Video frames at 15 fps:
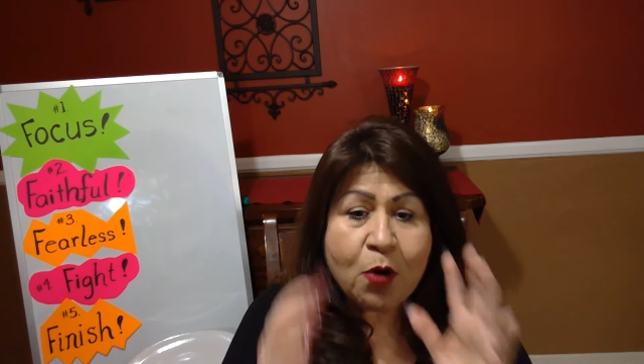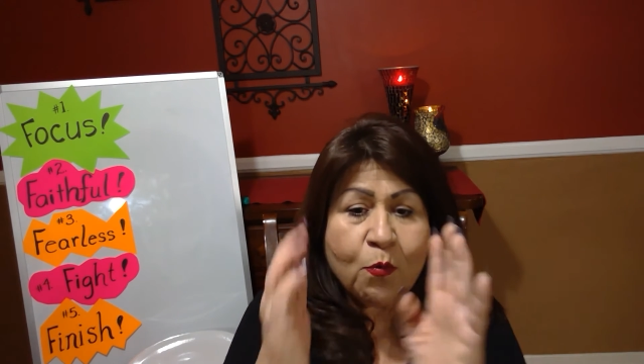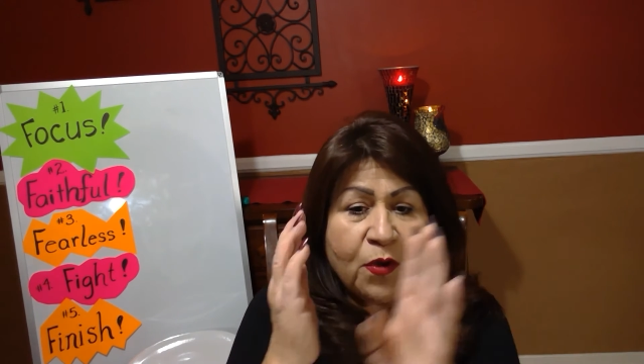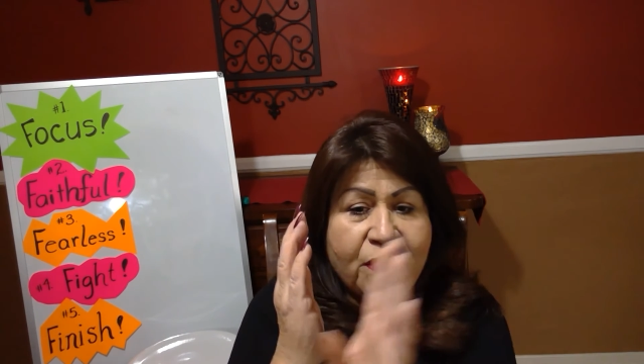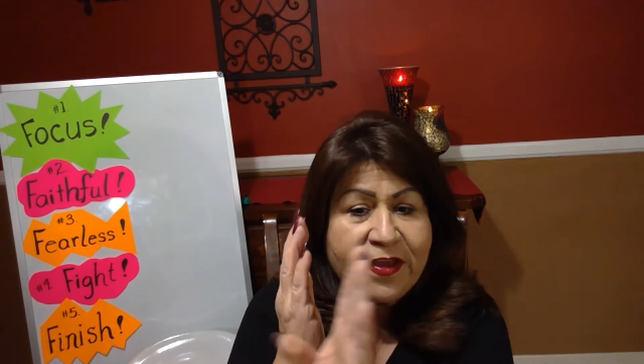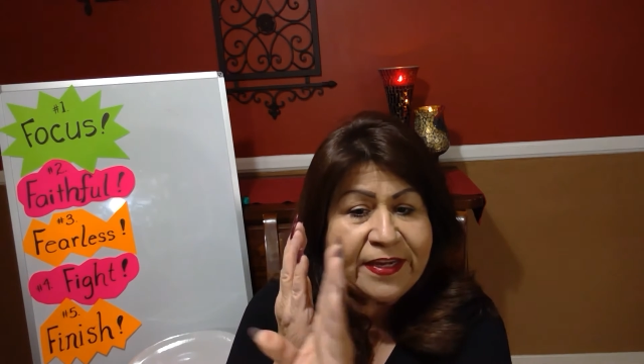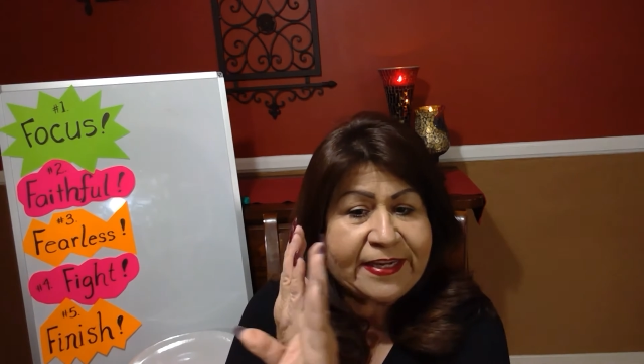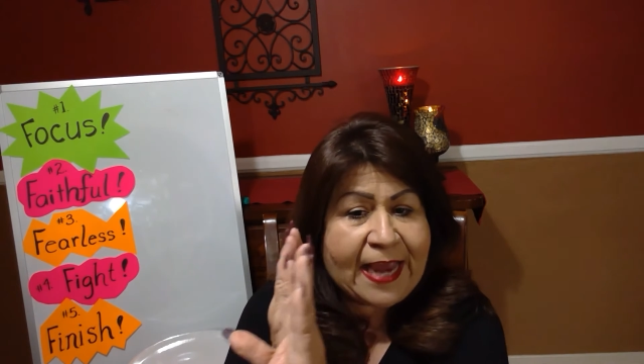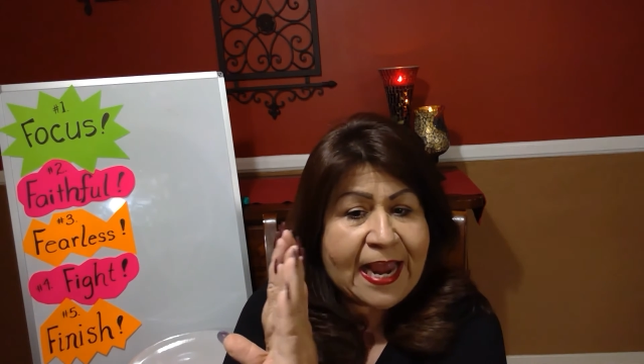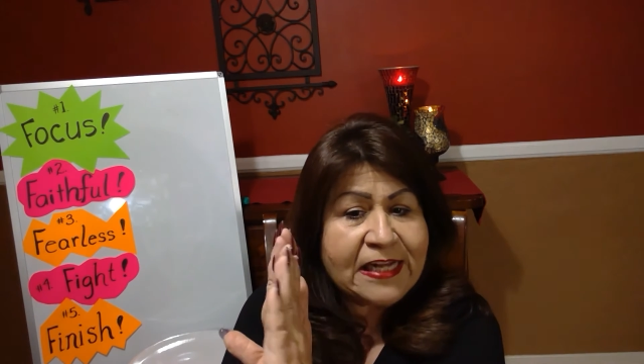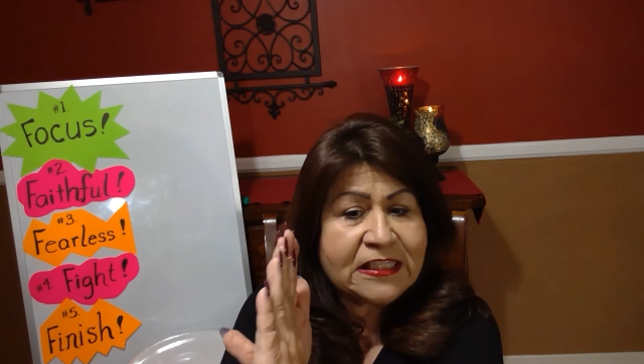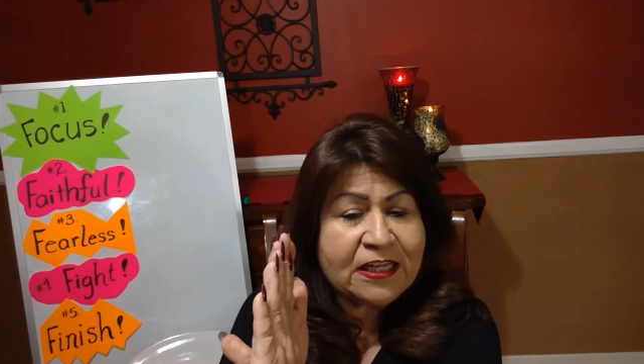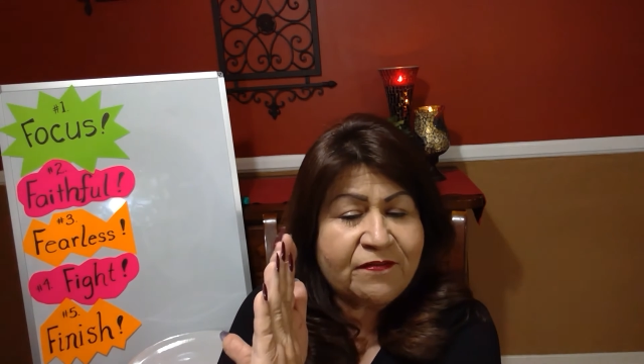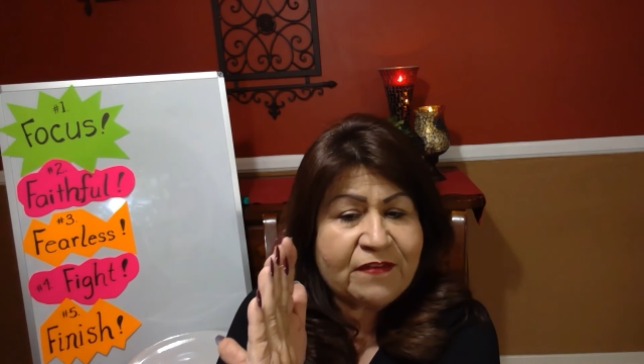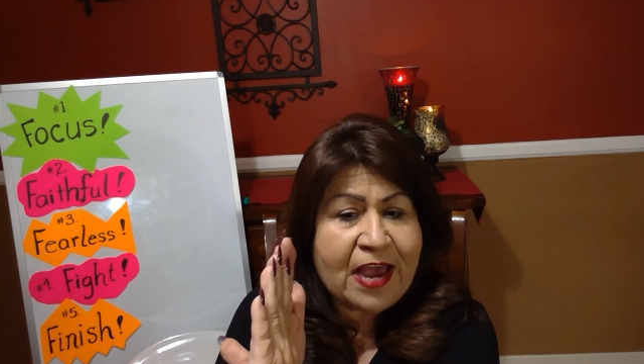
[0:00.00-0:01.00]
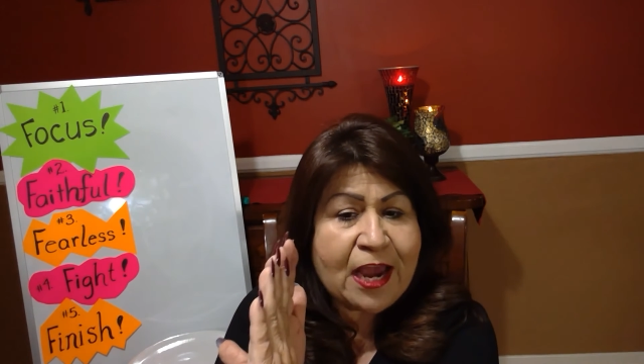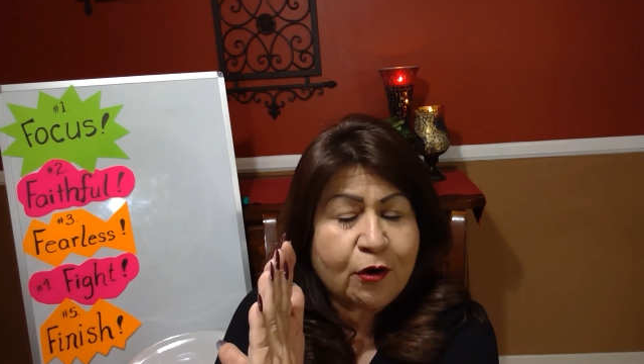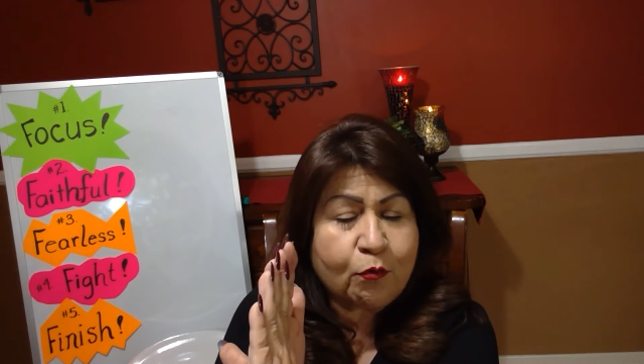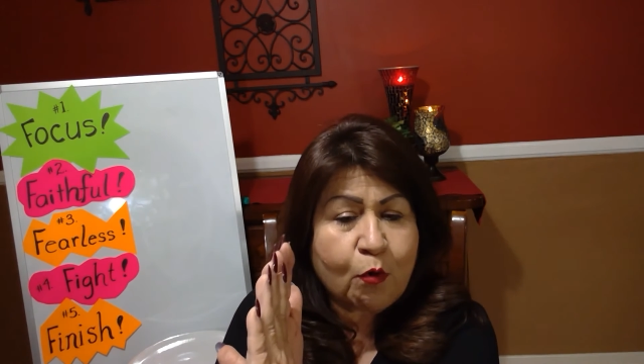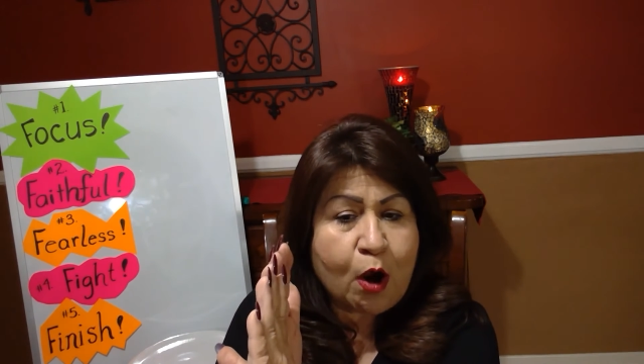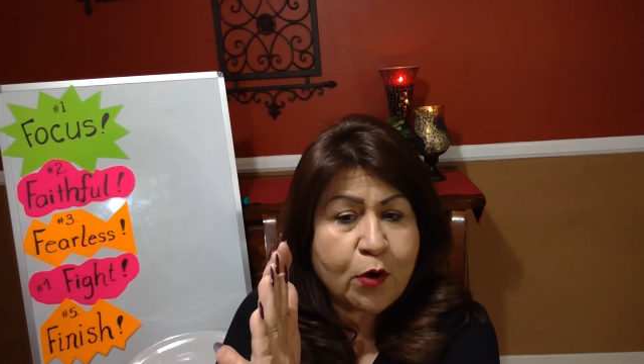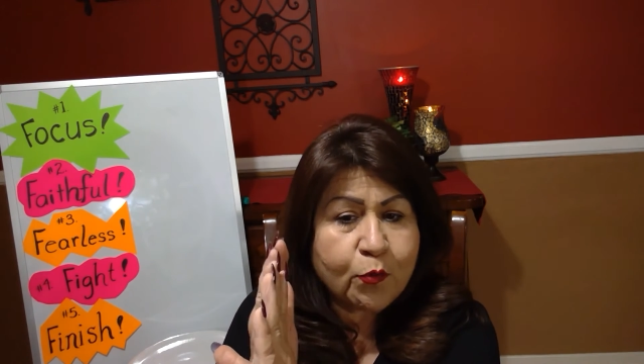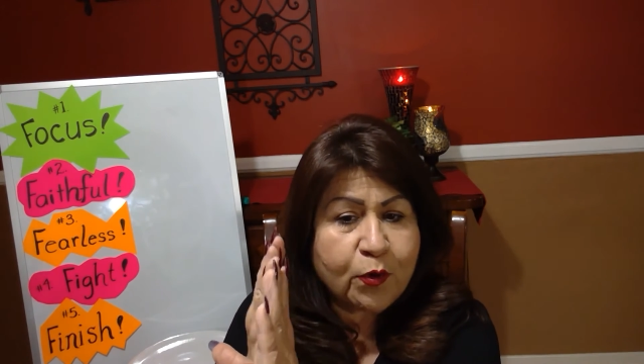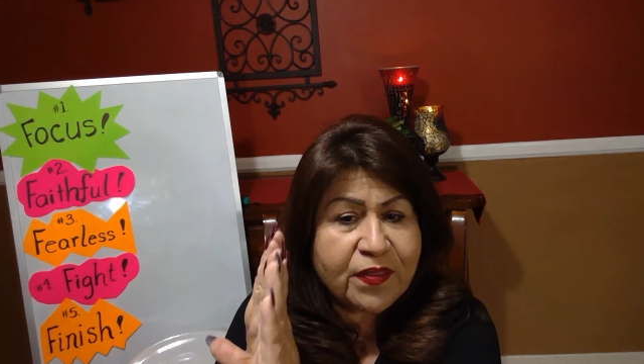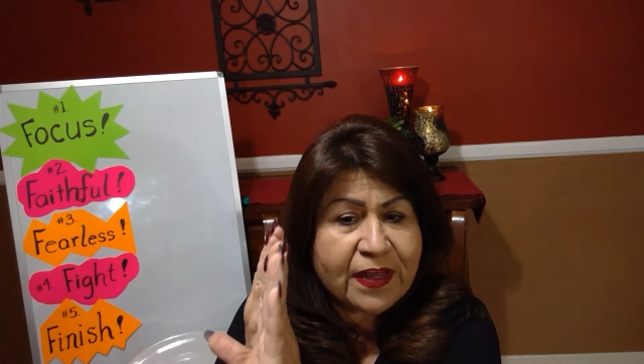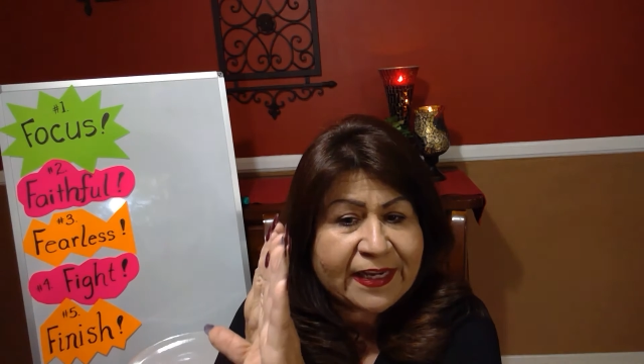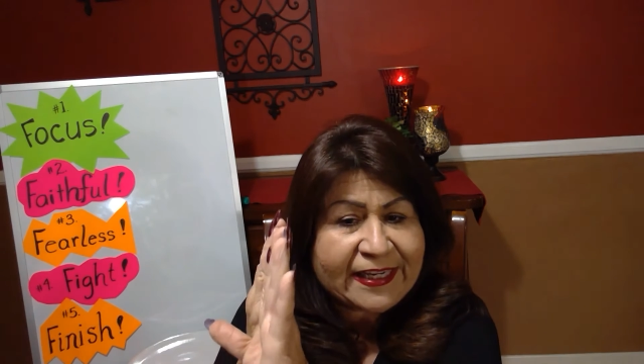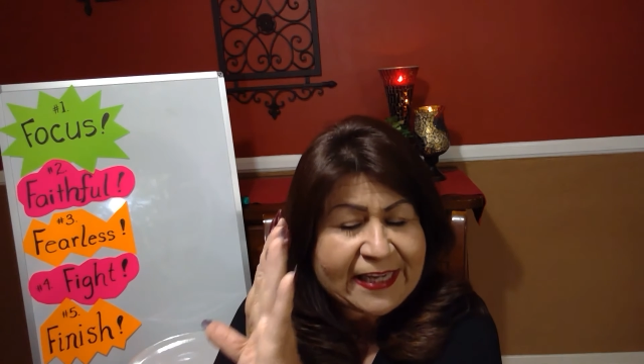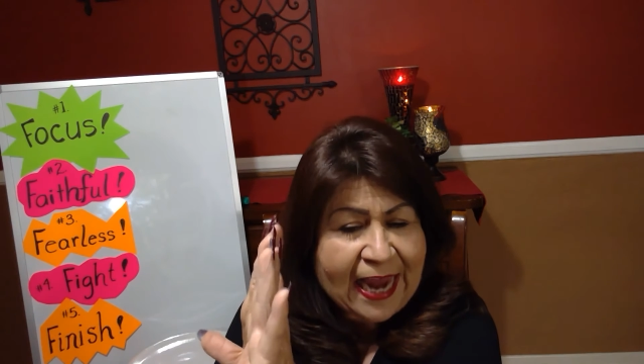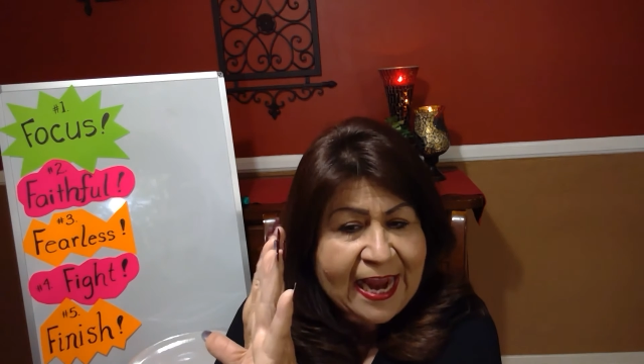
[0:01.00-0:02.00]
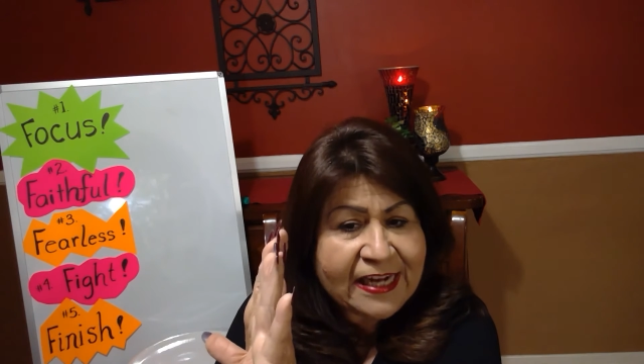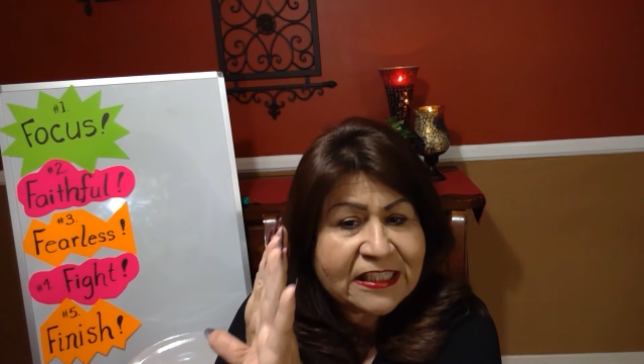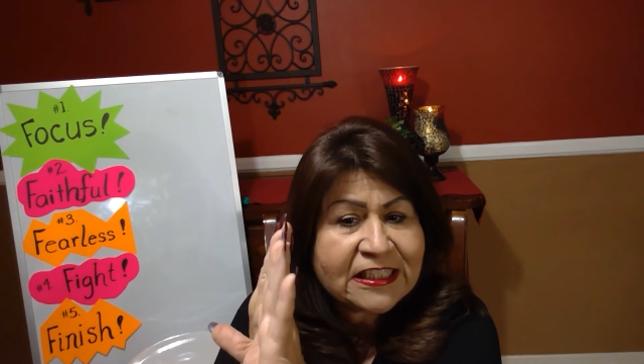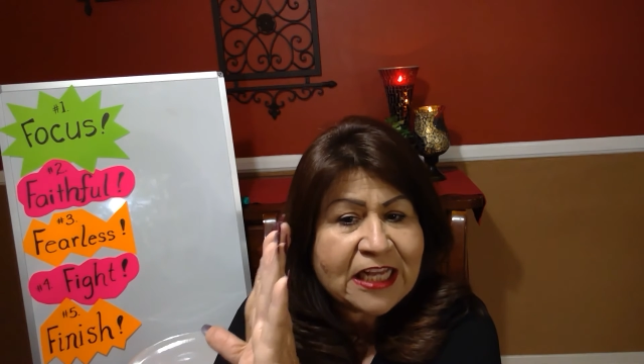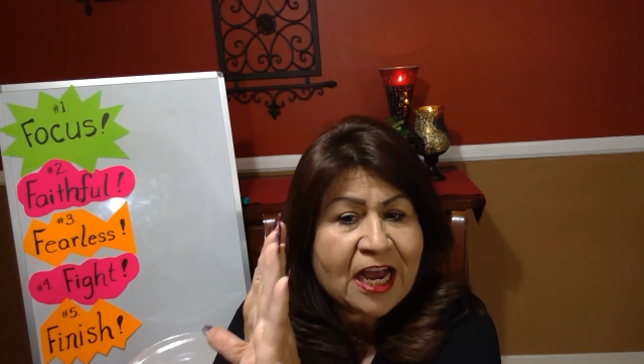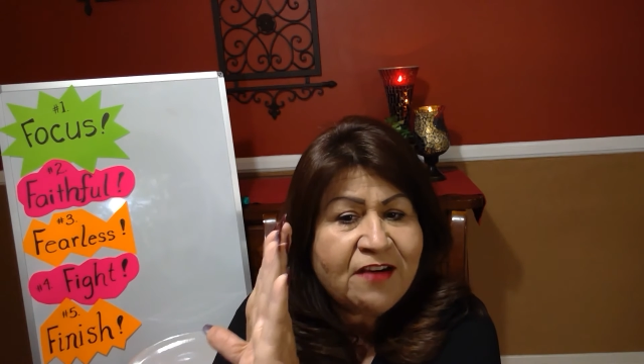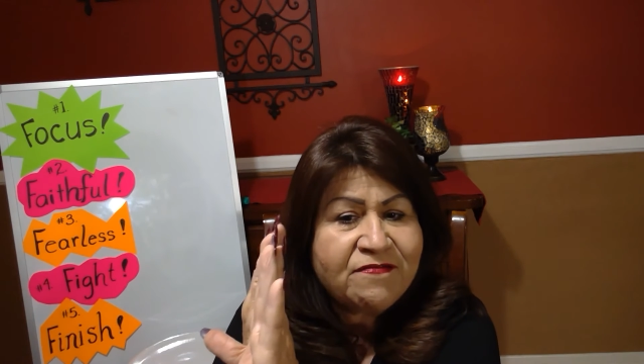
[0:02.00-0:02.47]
Well, the gates of Ekron were the gates